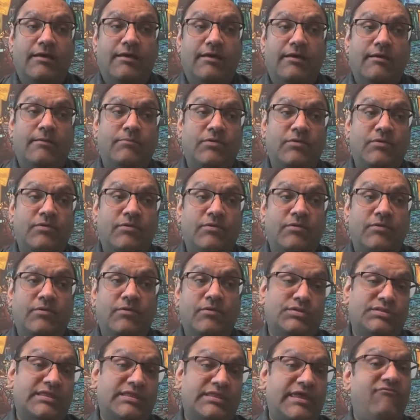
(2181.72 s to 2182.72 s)
because they
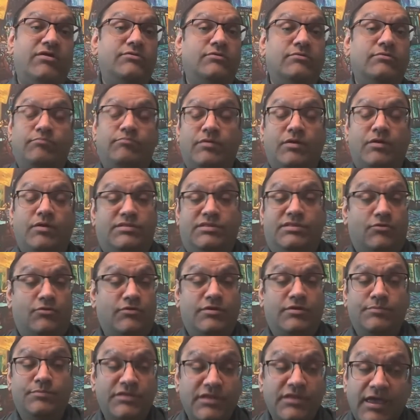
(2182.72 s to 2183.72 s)
have other
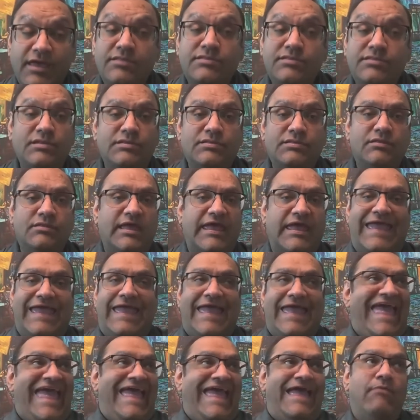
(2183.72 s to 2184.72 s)
circumstances, they
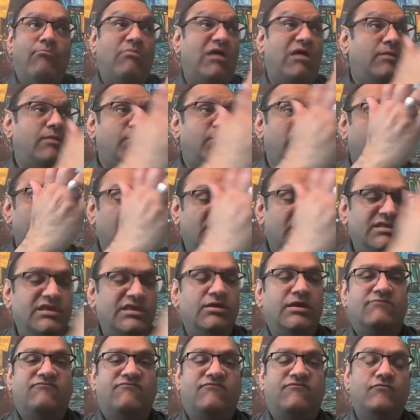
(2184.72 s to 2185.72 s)
might be busy
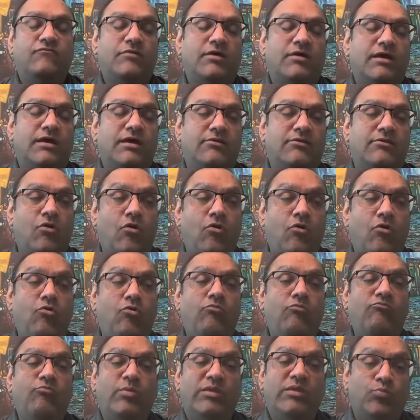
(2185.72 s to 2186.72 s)
at
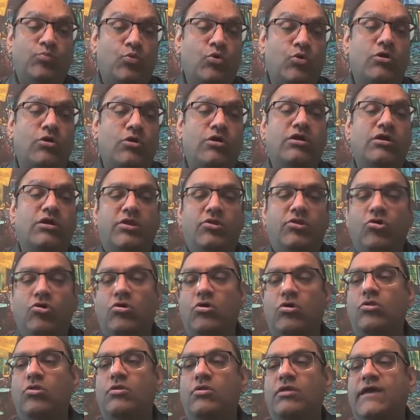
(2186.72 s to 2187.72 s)
home with work and
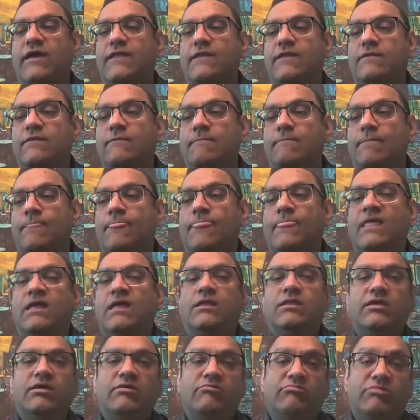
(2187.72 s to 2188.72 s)
all, and
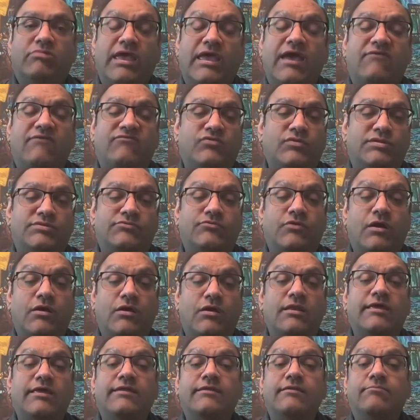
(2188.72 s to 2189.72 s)
they have to struggle
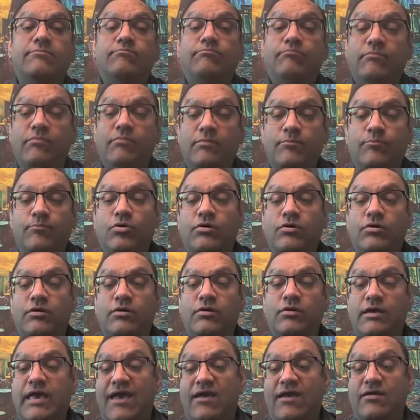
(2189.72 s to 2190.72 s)
and
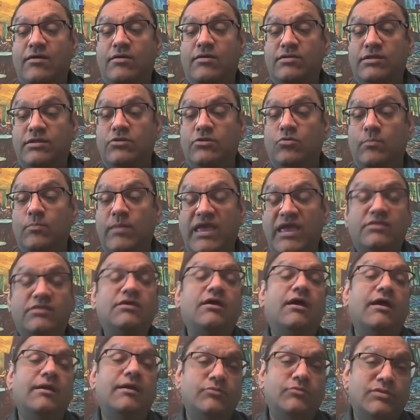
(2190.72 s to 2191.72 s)
make
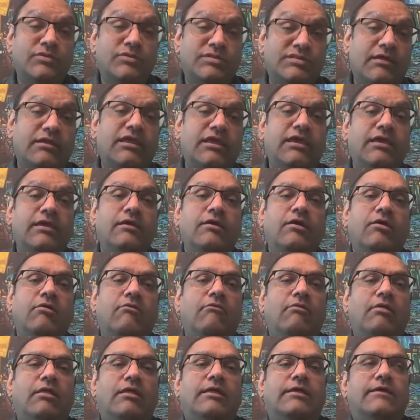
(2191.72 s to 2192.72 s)
time to study.
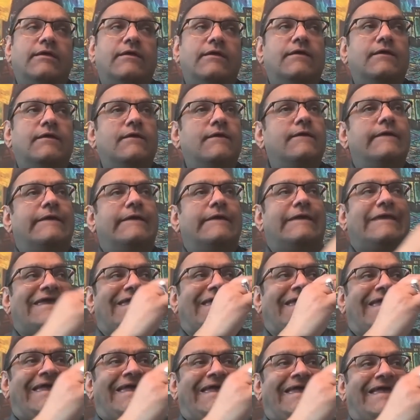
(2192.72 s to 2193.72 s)

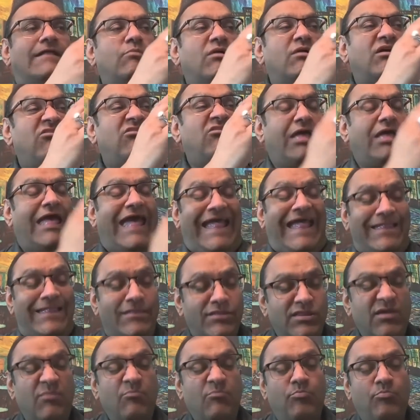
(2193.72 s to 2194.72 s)
But at some
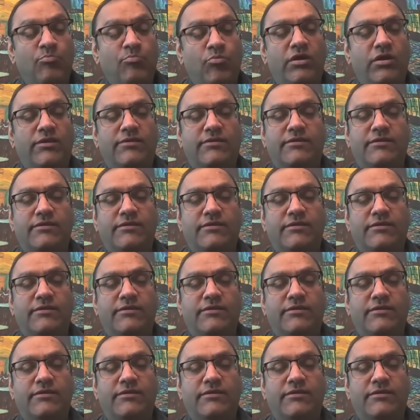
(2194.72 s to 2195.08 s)
point